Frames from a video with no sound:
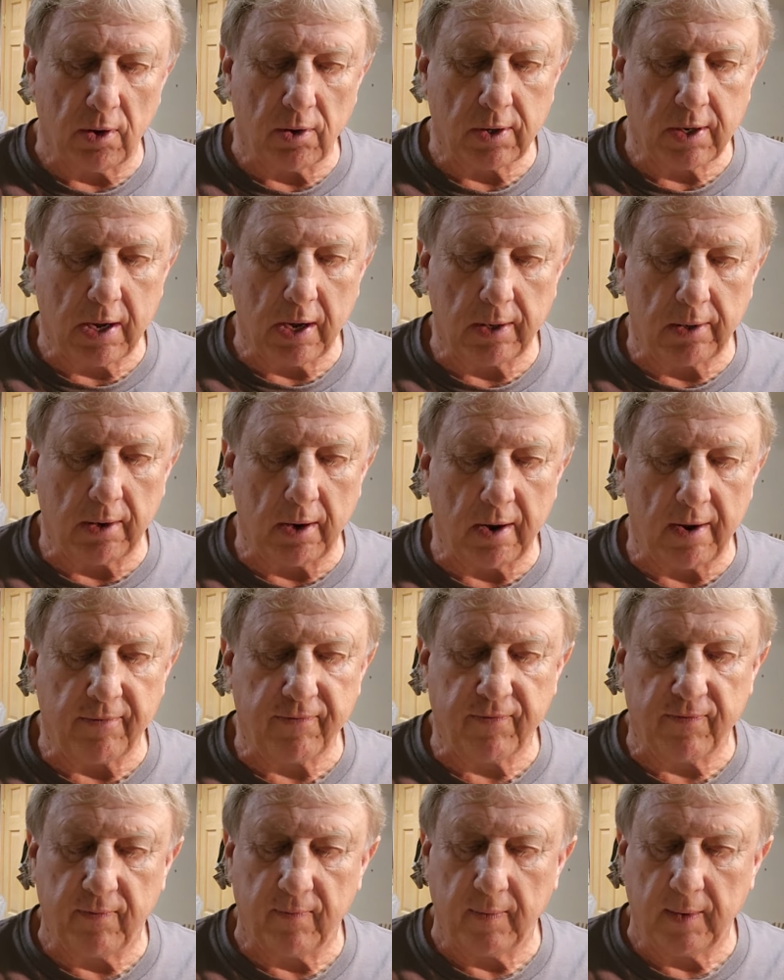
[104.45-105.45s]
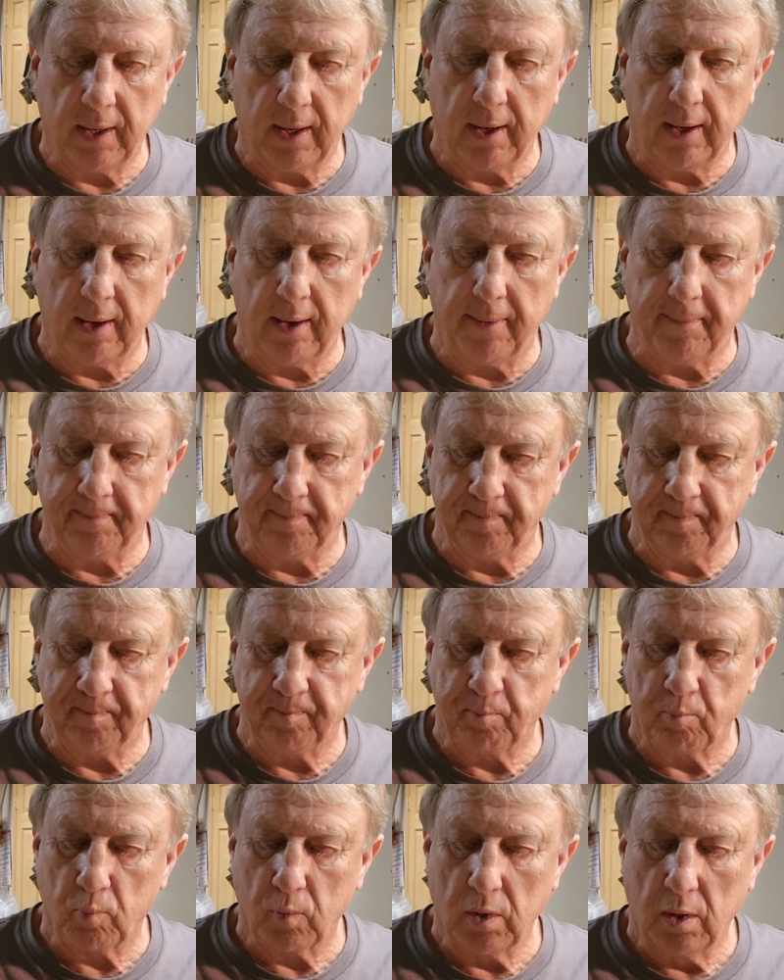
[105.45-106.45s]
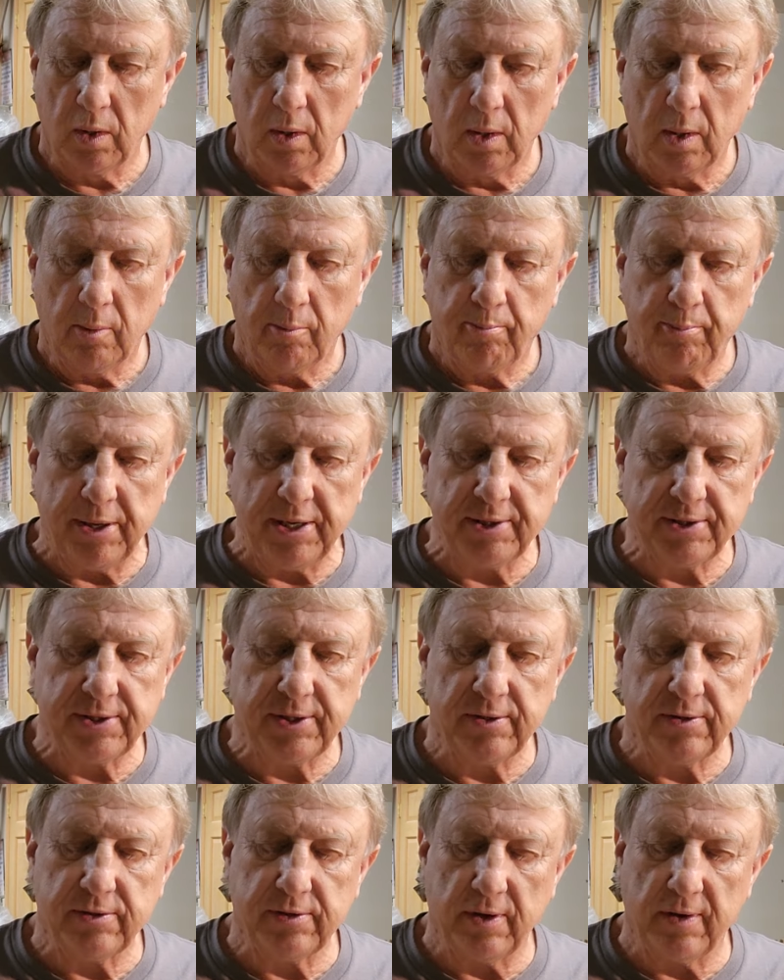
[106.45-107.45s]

all cut off pieces